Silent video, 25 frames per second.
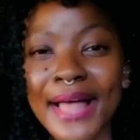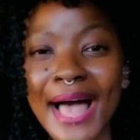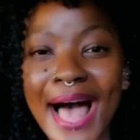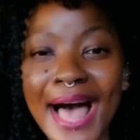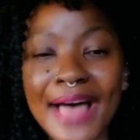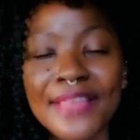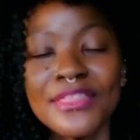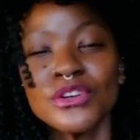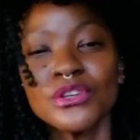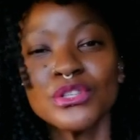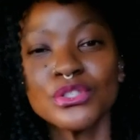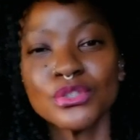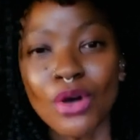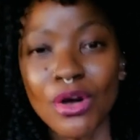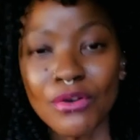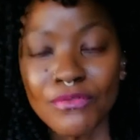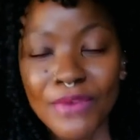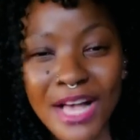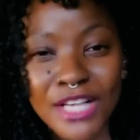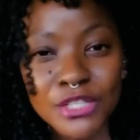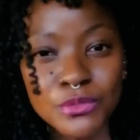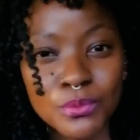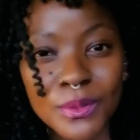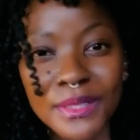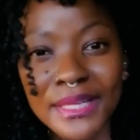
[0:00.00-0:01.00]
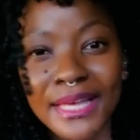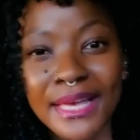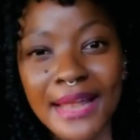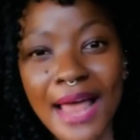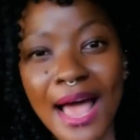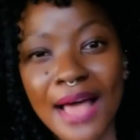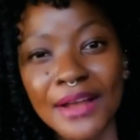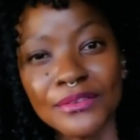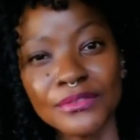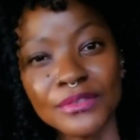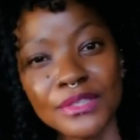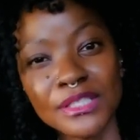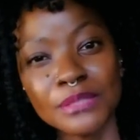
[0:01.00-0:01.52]
others of us will get
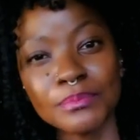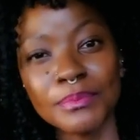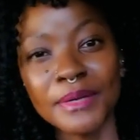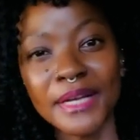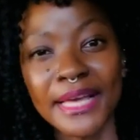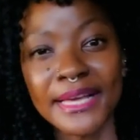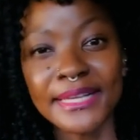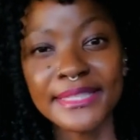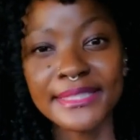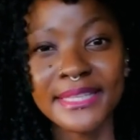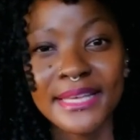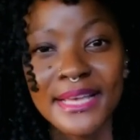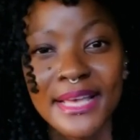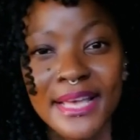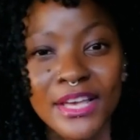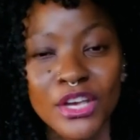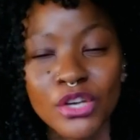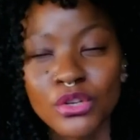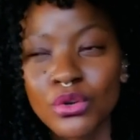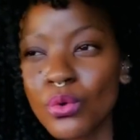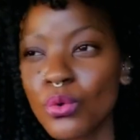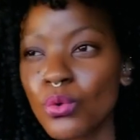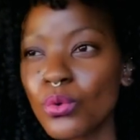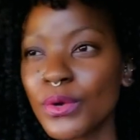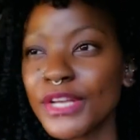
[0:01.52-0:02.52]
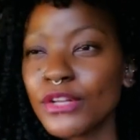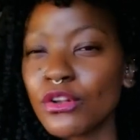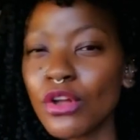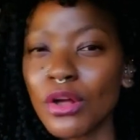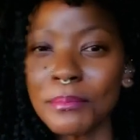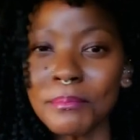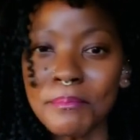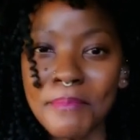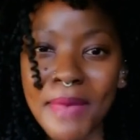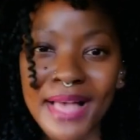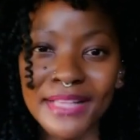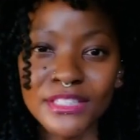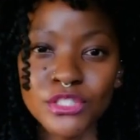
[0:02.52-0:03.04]
out of this place. You know,
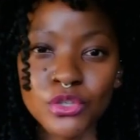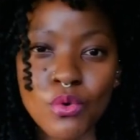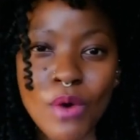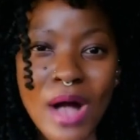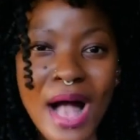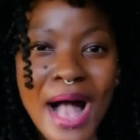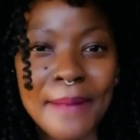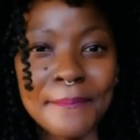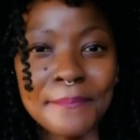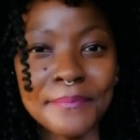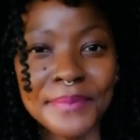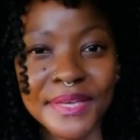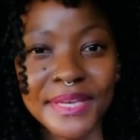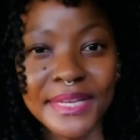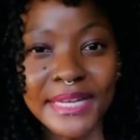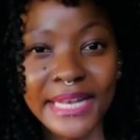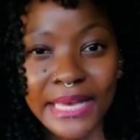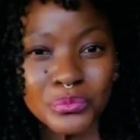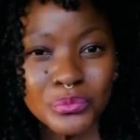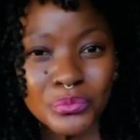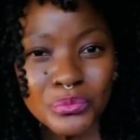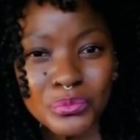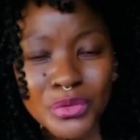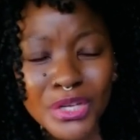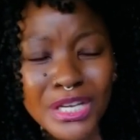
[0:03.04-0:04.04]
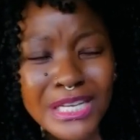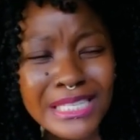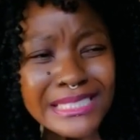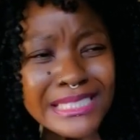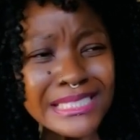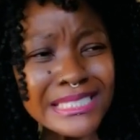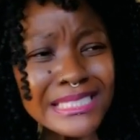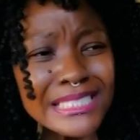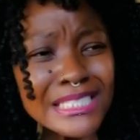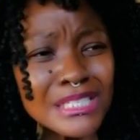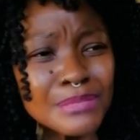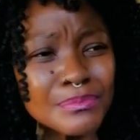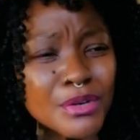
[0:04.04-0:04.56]
Elon Musk wahambile
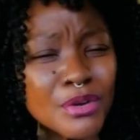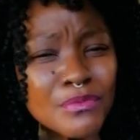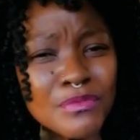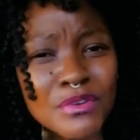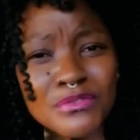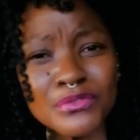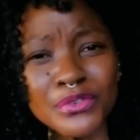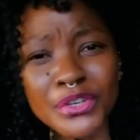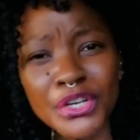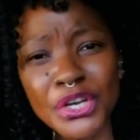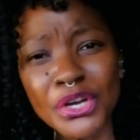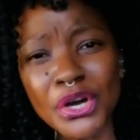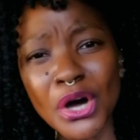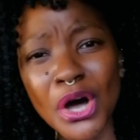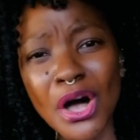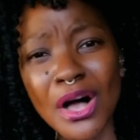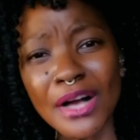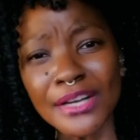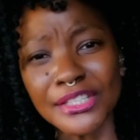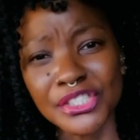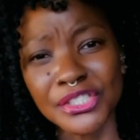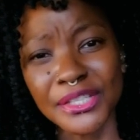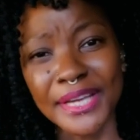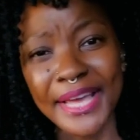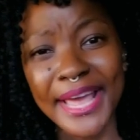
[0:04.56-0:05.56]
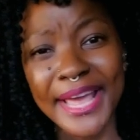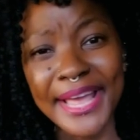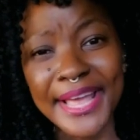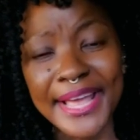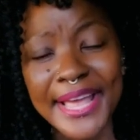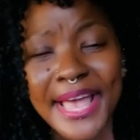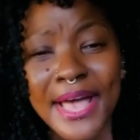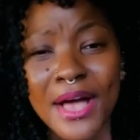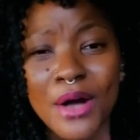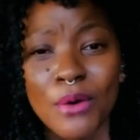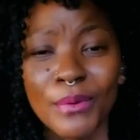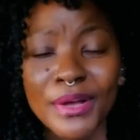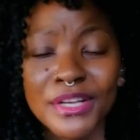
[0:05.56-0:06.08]
did a little bit of a voyage, eh?
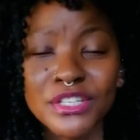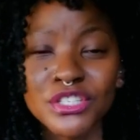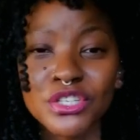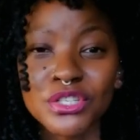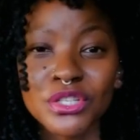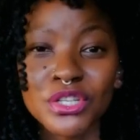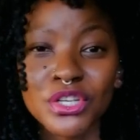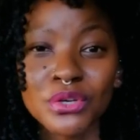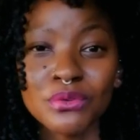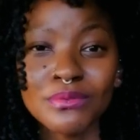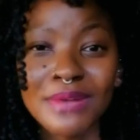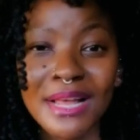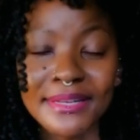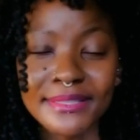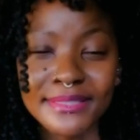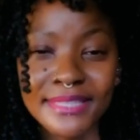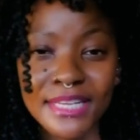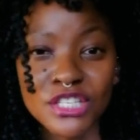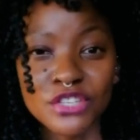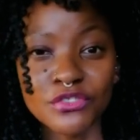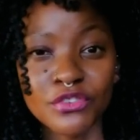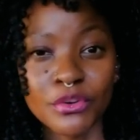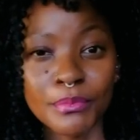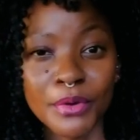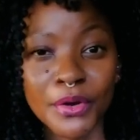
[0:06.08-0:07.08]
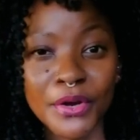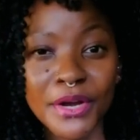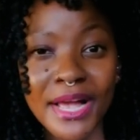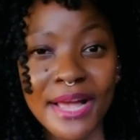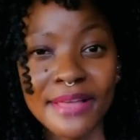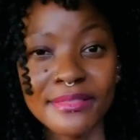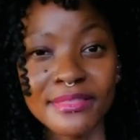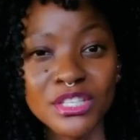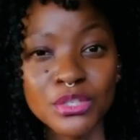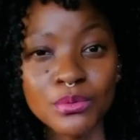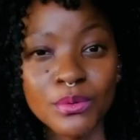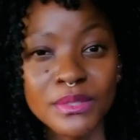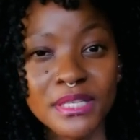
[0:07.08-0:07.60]
Went to the United States of America,
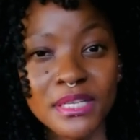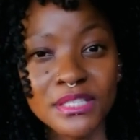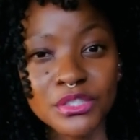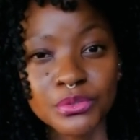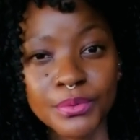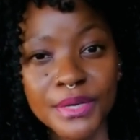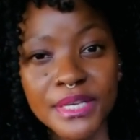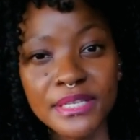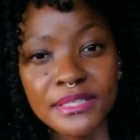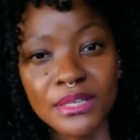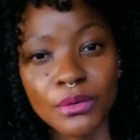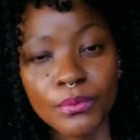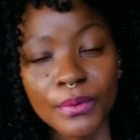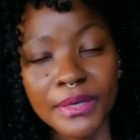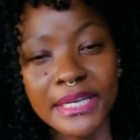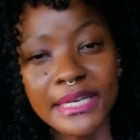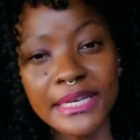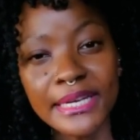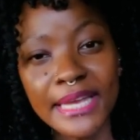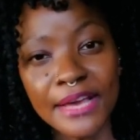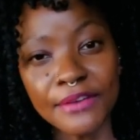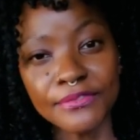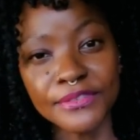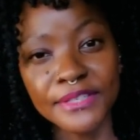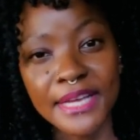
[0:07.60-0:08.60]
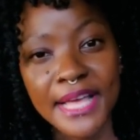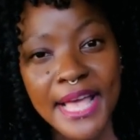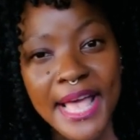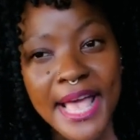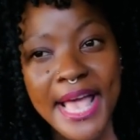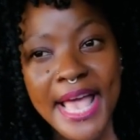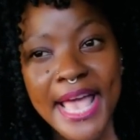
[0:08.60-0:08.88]
and this was his reasoning when he left.